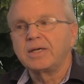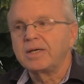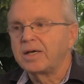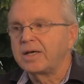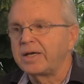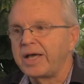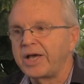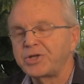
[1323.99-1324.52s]

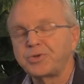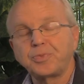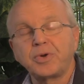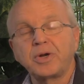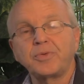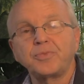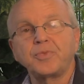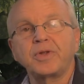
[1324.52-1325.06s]

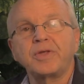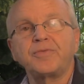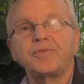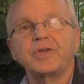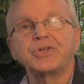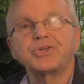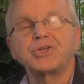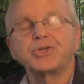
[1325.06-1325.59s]
expert, when he
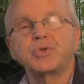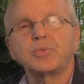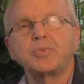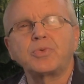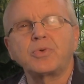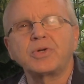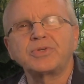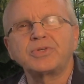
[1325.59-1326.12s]
finished his
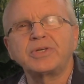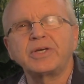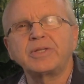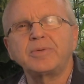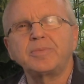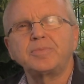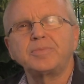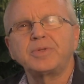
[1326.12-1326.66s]
report, said
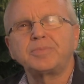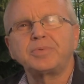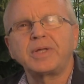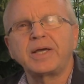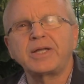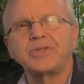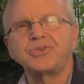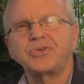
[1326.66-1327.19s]
the
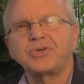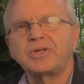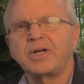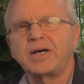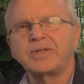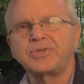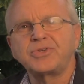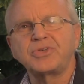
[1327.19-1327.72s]
plants are
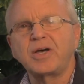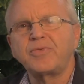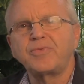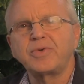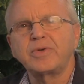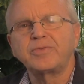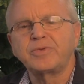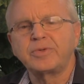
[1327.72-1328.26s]
not
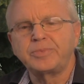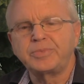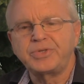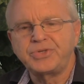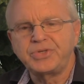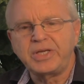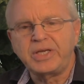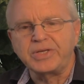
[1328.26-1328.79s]
suffering from
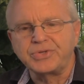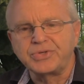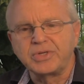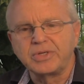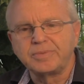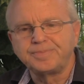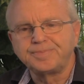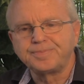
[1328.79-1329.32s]
disease.
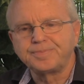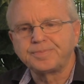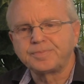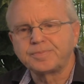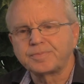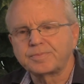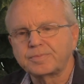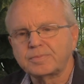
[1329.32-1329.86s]

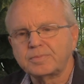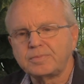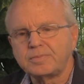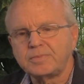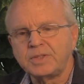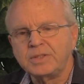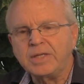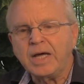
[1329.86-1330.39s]

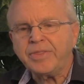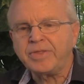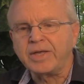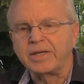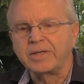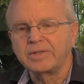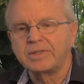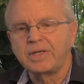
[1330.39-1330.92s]

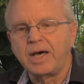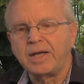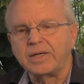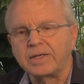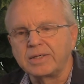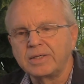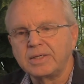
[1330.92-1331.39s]
Nothing, nada.